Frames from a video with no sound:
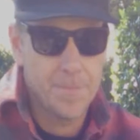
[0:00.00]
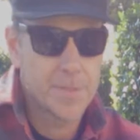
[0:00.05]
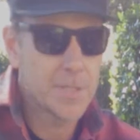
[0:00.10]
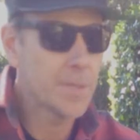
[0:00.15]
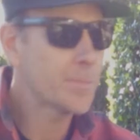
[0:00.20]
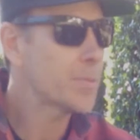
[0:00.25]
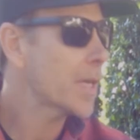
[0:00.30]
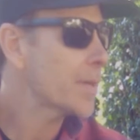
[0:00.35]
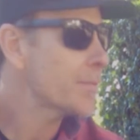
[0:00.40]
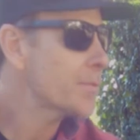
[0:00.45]

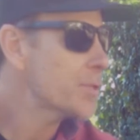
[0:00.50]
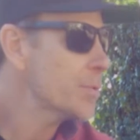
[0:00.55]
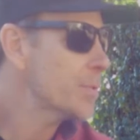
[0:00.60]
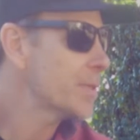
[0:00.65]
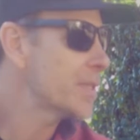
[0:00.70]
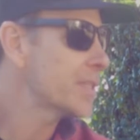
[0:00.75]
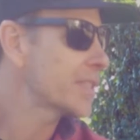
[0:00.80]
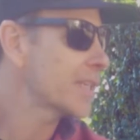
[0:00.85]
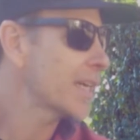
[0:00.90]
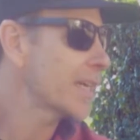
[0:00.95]
Sometimes you would
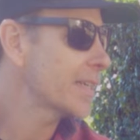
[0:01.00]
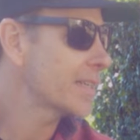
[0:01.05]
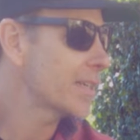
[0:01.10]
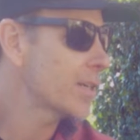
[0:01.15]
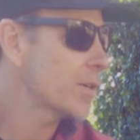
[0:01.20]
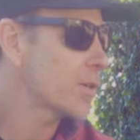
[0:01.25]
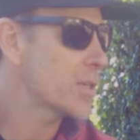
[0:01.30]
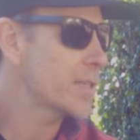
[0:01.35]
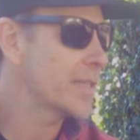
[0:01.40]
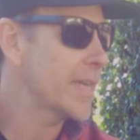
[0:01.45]
decide to
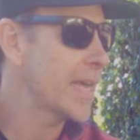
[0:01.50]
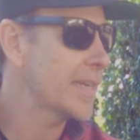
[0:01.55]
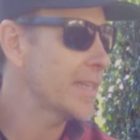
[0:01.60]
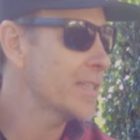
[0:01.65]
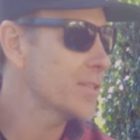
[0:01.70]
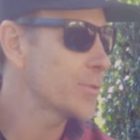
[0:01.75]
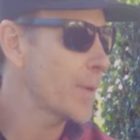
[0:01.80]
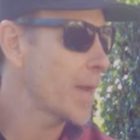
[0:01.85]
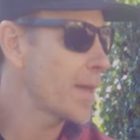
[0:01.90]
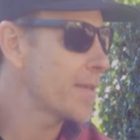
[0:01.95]
go to
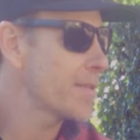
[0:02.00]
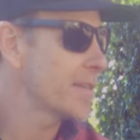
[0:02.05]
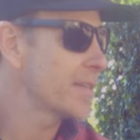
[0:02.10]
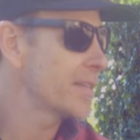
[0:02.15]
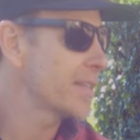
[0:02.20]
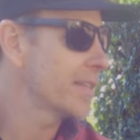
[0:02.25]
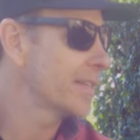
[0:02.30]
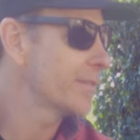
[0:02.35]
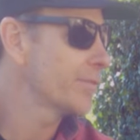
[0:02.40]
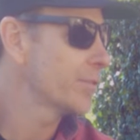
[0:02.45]
Denny's rather than
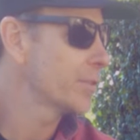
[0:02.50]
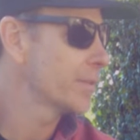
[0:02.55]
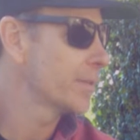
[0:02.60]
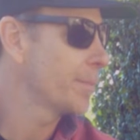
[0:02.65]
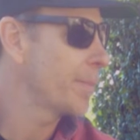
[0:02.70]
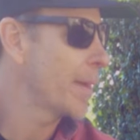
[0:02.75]
deliver the